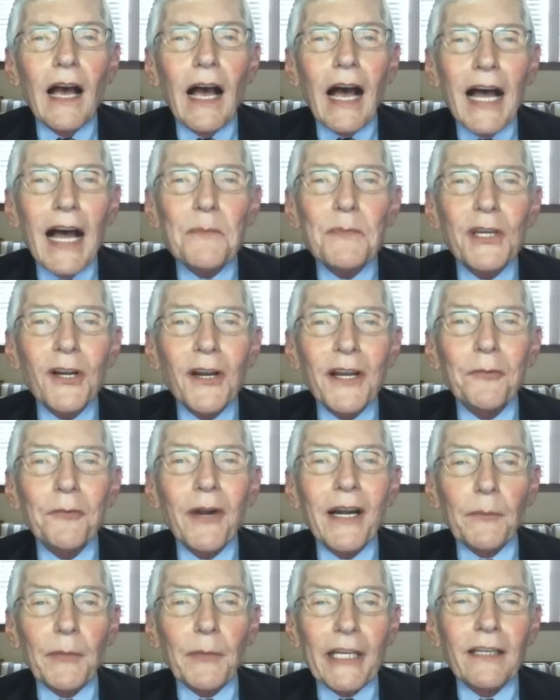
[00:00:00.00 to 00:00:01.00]
I'm Gary
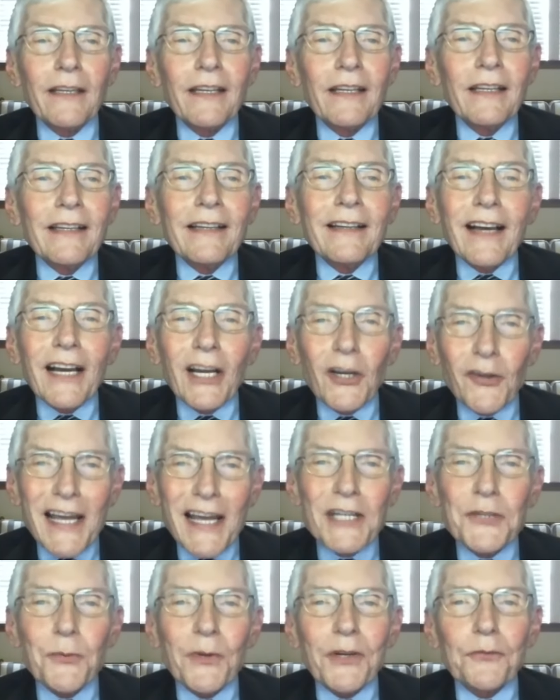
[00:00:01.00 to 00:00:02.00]
Reamey, a
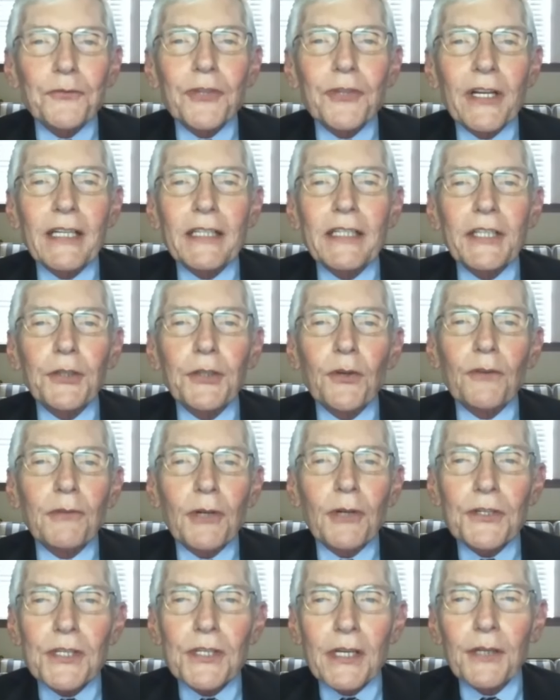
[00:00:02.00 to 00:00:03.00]
graduate of Trinity
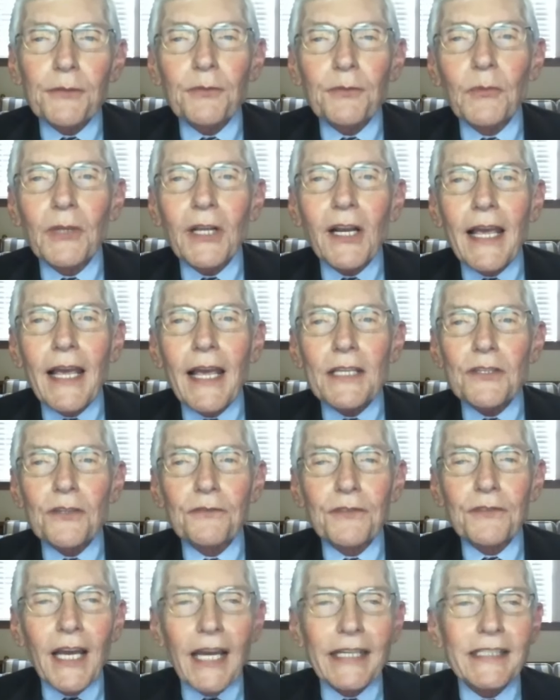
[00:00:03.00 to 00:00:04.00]
University from the class
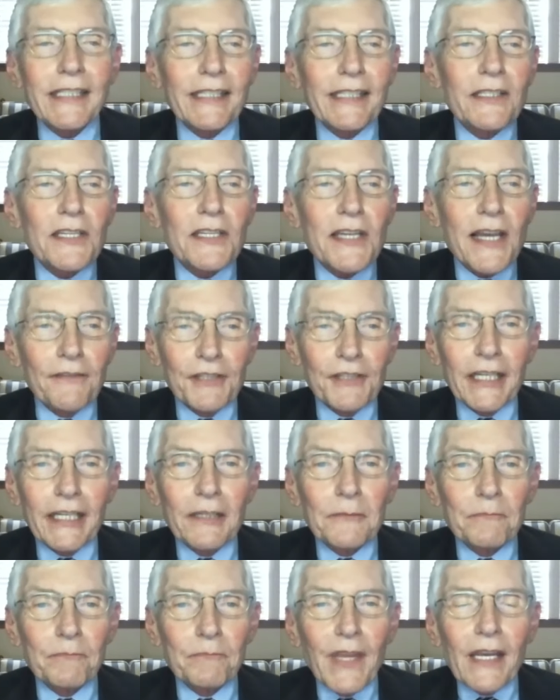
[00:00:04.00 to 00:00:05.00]
of 1970.
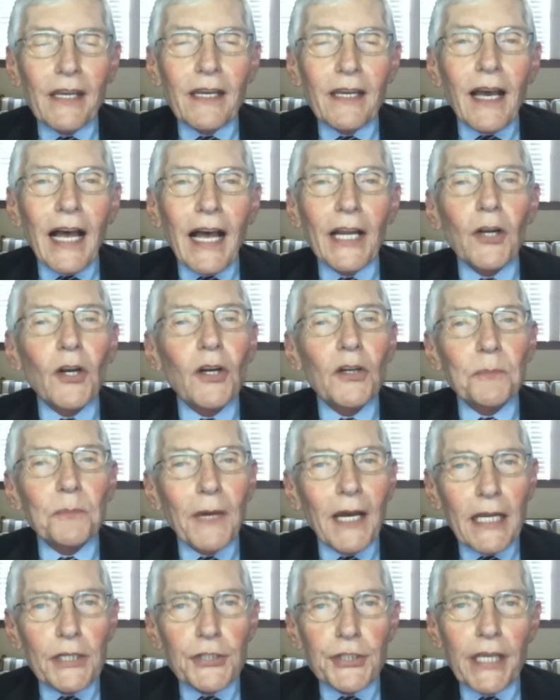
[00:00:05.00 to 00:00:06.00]
I earned
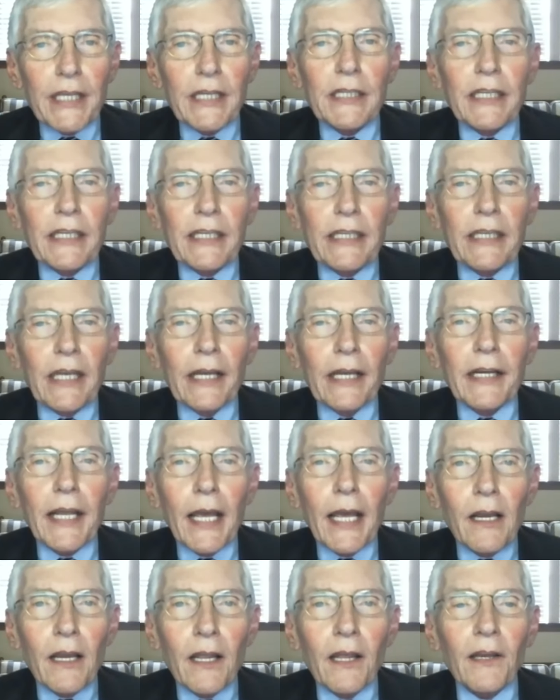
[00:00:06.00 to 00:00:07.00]
my JD and
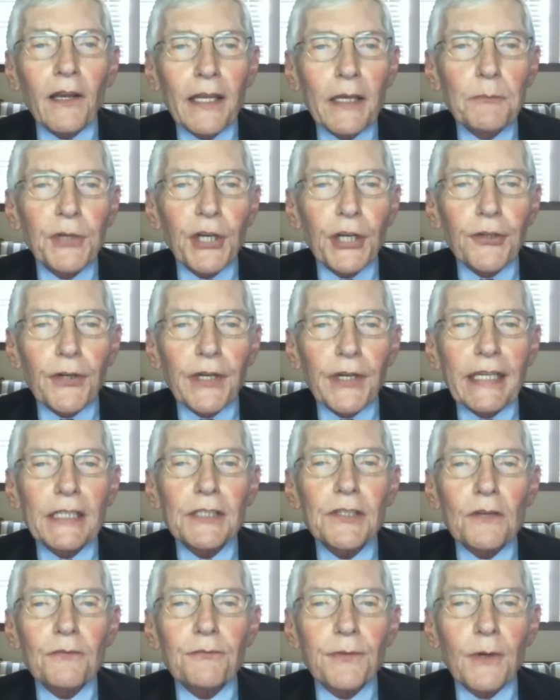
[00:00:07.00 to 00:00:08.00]
LLM
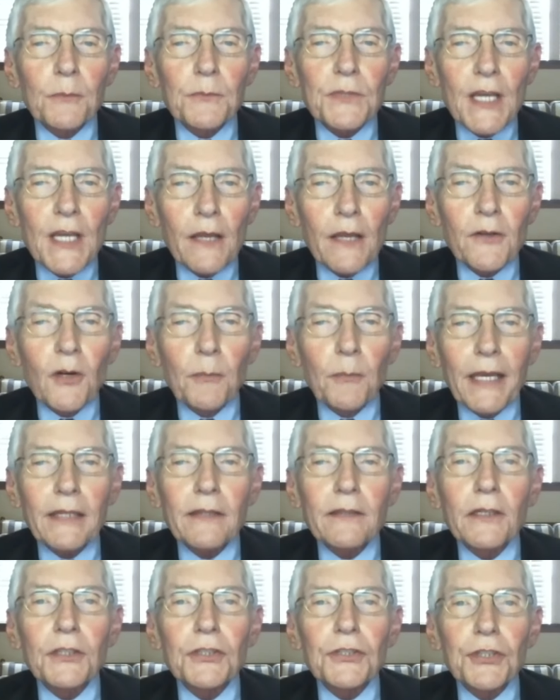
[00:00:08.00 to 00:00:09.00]
degrees from Southern
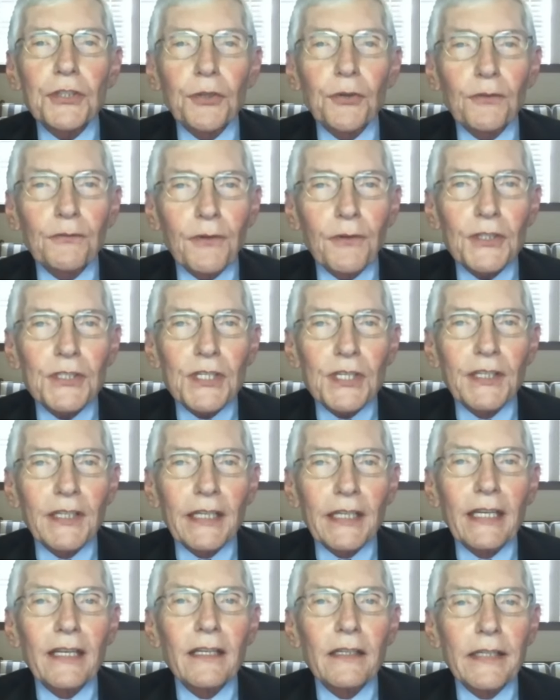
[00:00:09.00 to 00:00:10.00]
Methodist
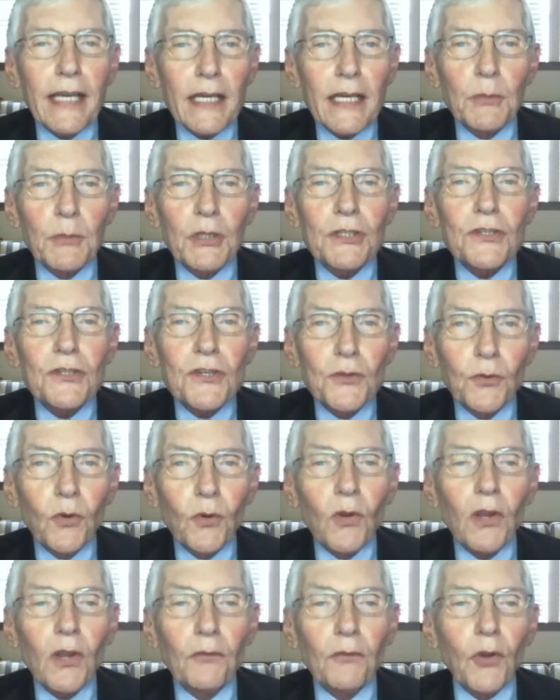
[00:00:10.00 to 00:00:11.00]
University Dedman
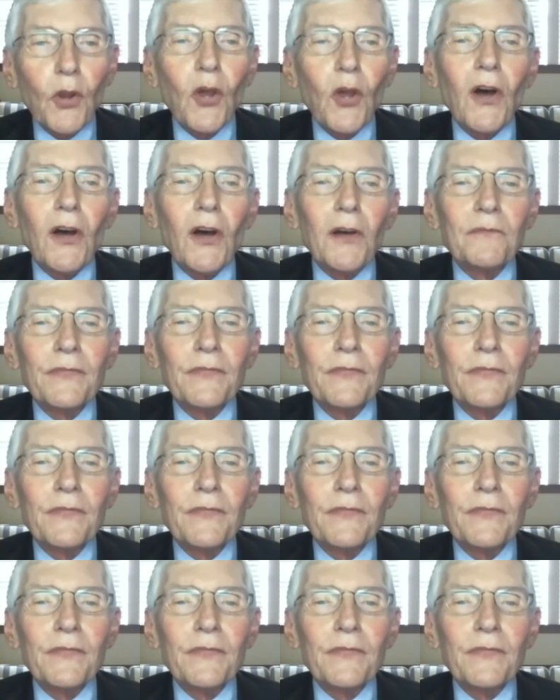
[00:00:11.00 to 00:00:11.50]
School of Law.